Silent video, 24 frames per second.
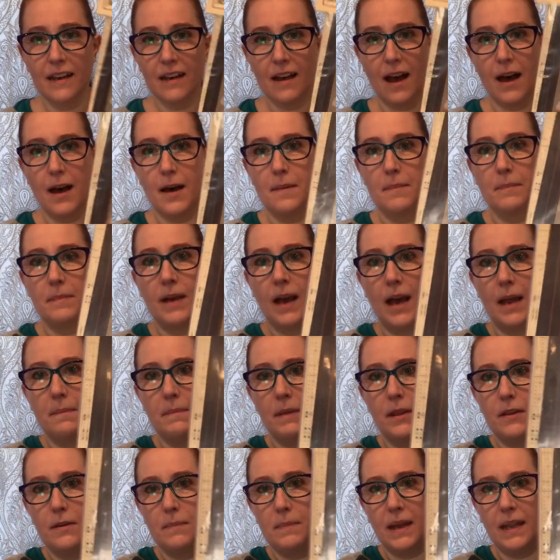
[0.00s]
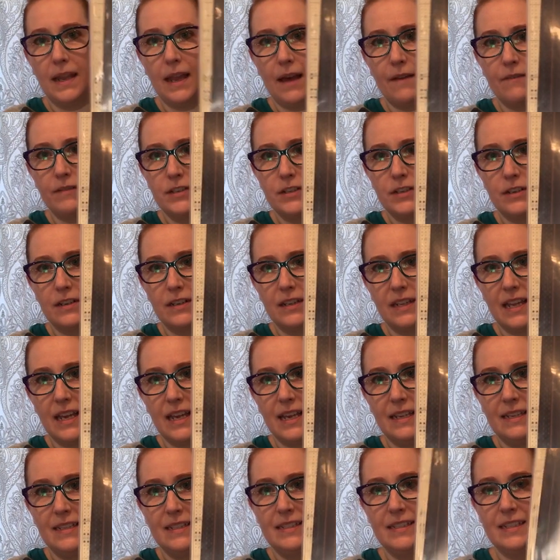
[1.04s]
Godmother by Lavender and
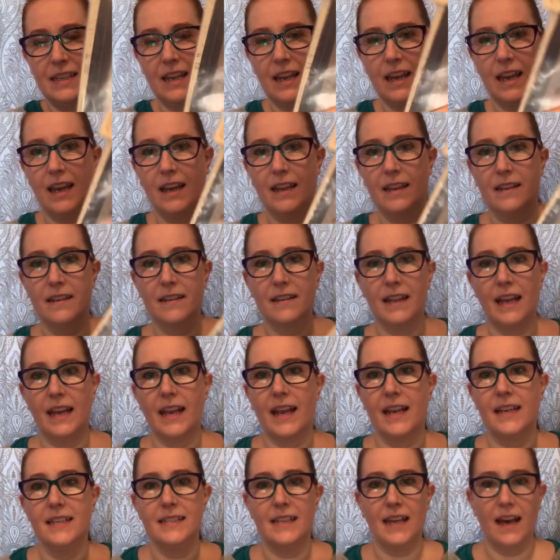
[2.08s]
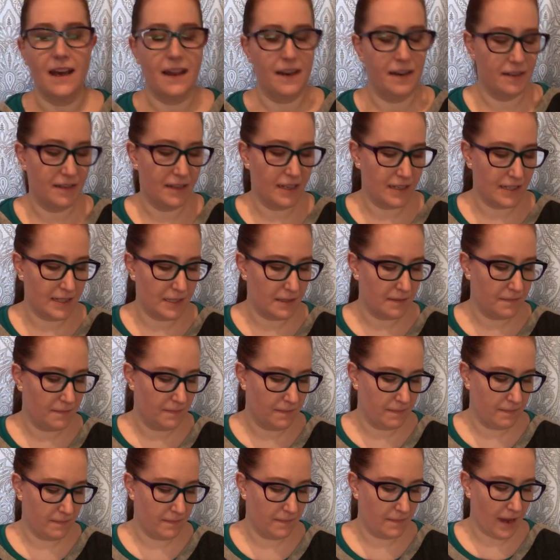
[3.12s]
Lace, and like I said,
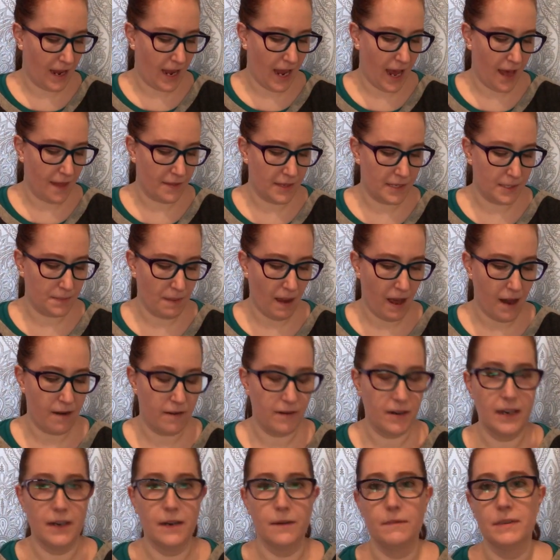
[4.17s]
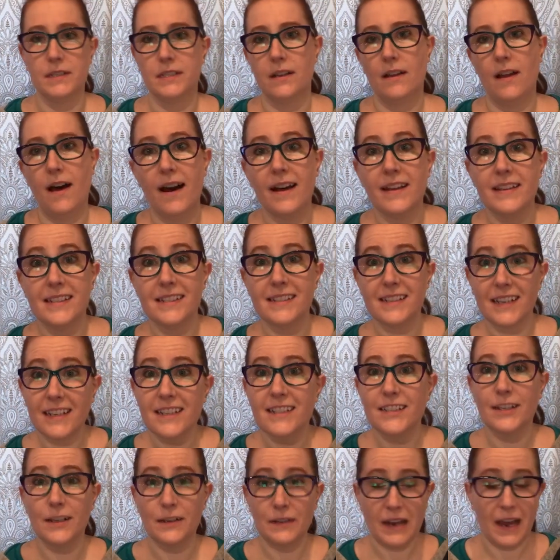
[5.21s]
I had this pattern and it was lost, and
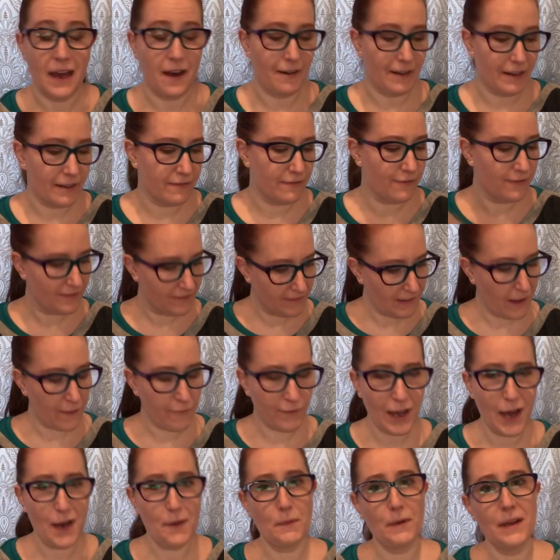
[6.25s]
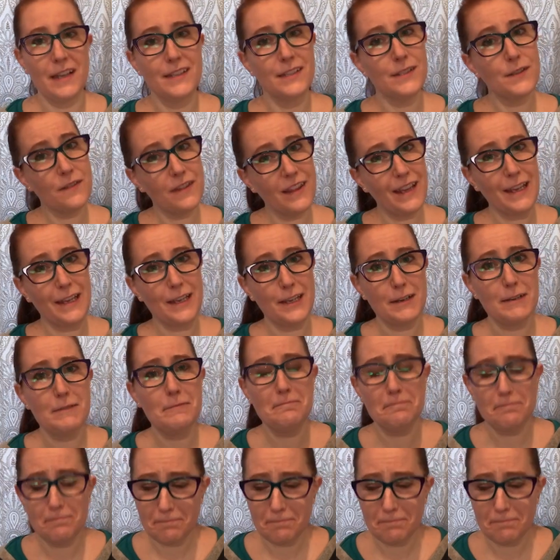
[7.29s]
so now I've got one. So thank you.